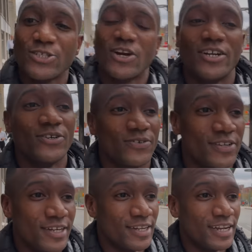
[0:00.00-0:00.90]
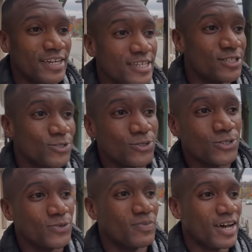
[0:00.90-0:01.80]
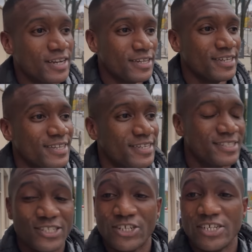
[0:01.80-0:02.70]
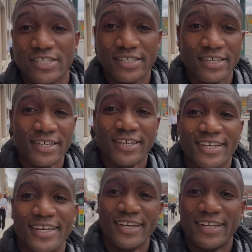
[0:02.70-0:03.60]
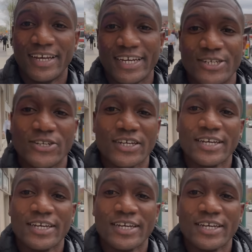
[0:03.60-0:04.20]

Toronto. Like, it's so bad, it's crazy. Like, look,